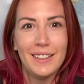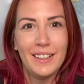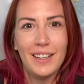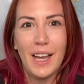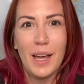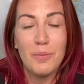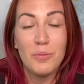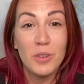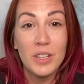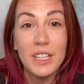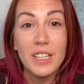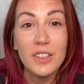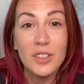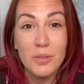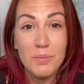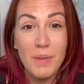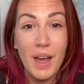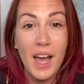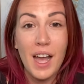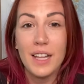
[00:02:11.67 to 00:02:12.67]
I'm reading their
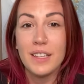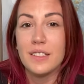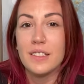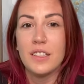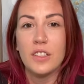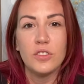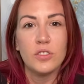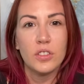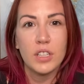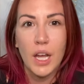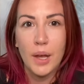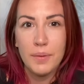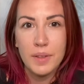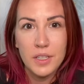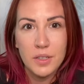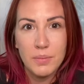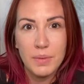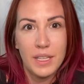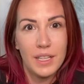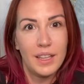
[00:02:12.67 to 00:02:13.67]
minds. Things are coming
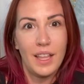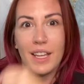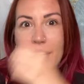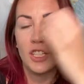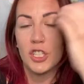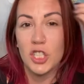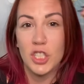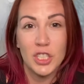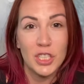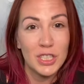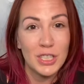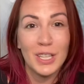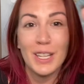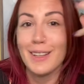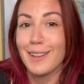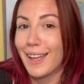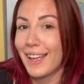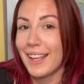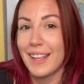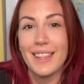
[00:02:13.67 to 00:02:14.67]
to me. Like it just
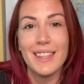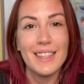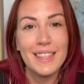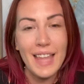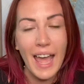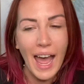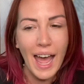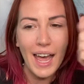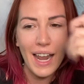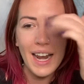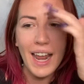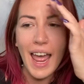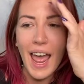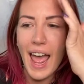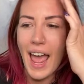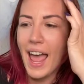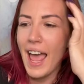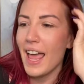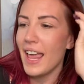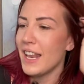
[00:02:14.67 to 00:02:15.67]
like that.
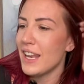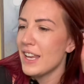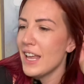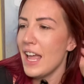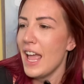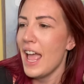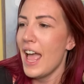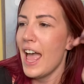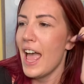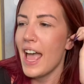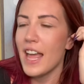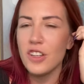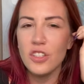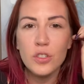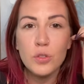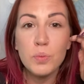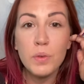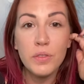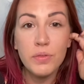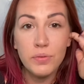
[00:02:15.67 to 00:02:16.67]
And
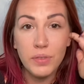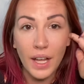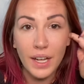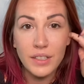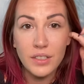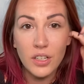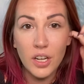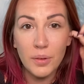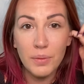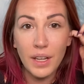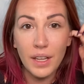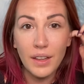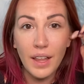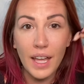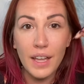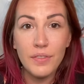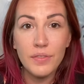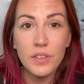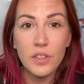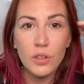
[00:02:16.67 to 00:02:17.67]
just reflecting on my
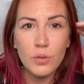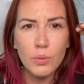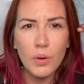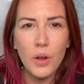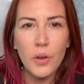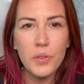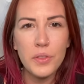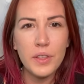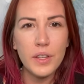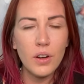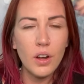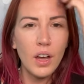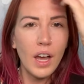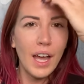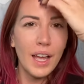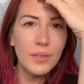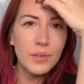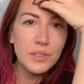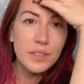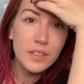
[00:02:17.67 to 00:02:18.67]
life and the growth. And
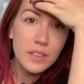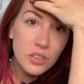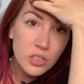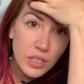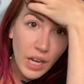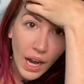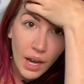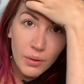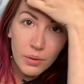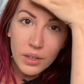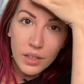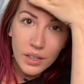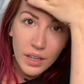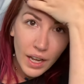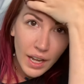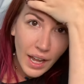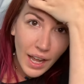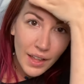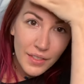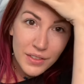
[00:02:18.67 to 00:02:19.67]
I was in the shower and
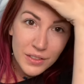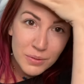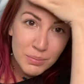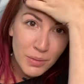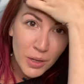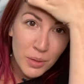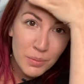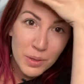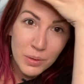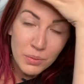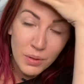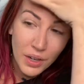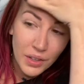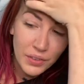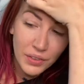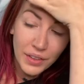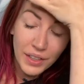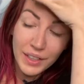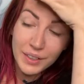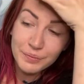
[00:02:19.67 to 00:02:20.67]
I had this moment where I
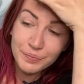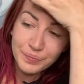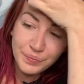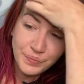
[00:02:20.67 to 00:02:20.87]
was like,